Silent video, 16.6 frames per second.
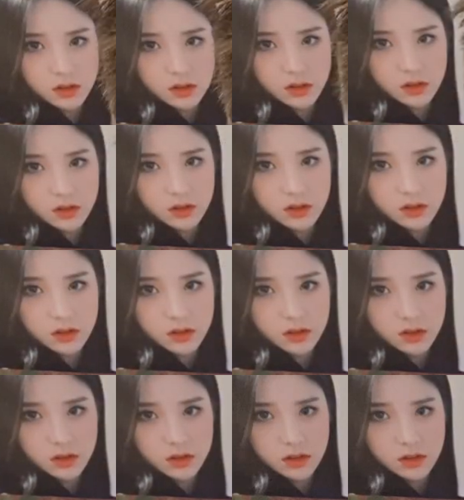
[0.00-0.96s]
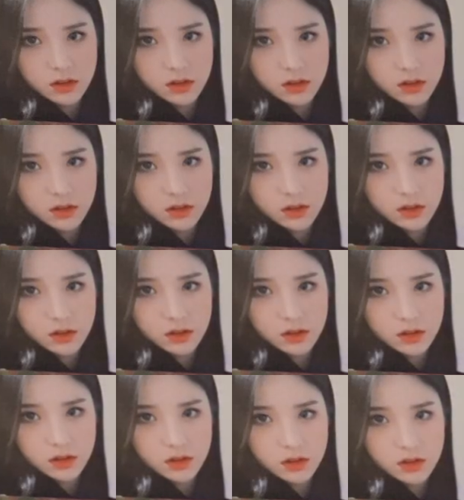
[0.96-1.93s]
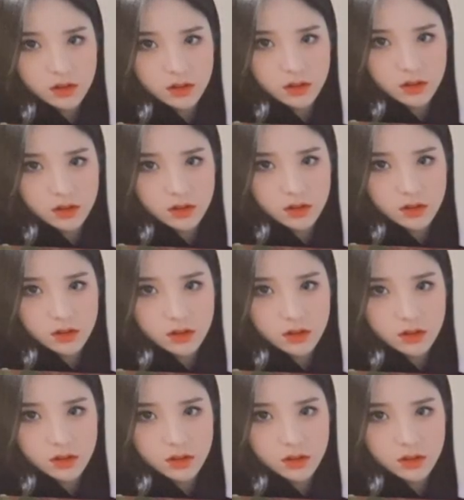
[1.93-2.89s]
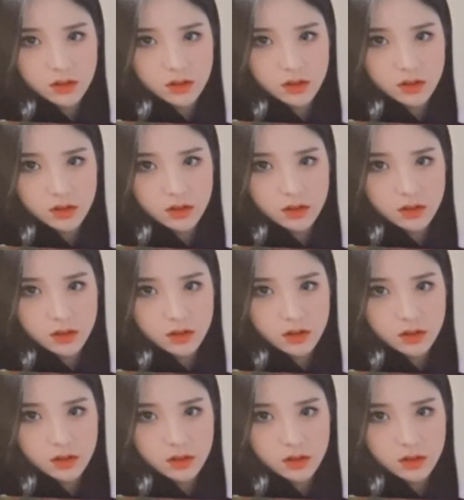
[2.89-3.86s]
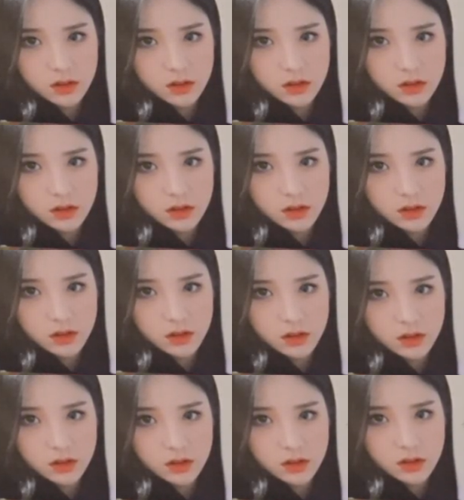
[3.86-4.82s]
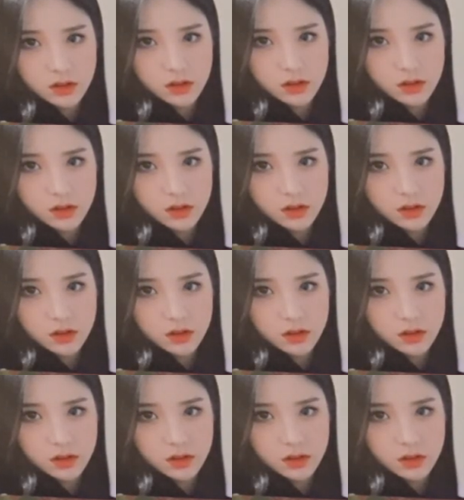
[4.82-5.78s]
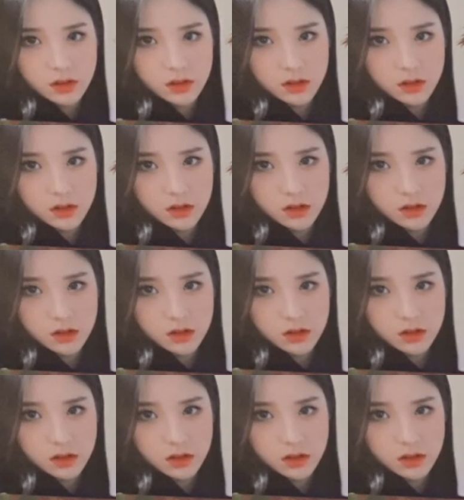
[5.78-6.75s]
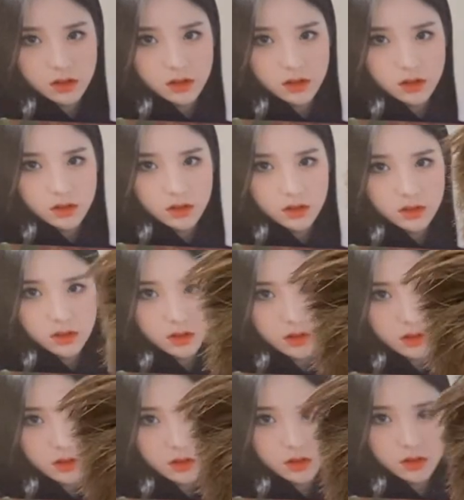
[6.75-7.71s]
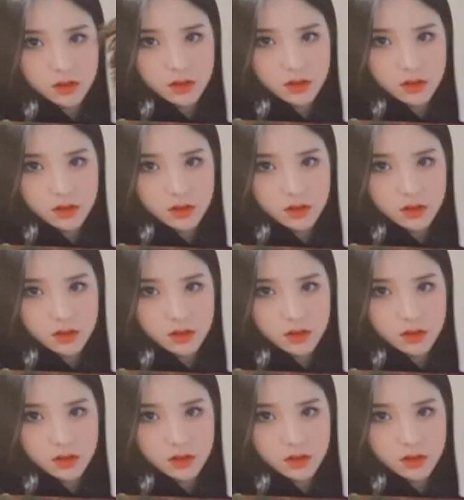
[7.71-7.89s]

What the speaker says: The person shown says nothing.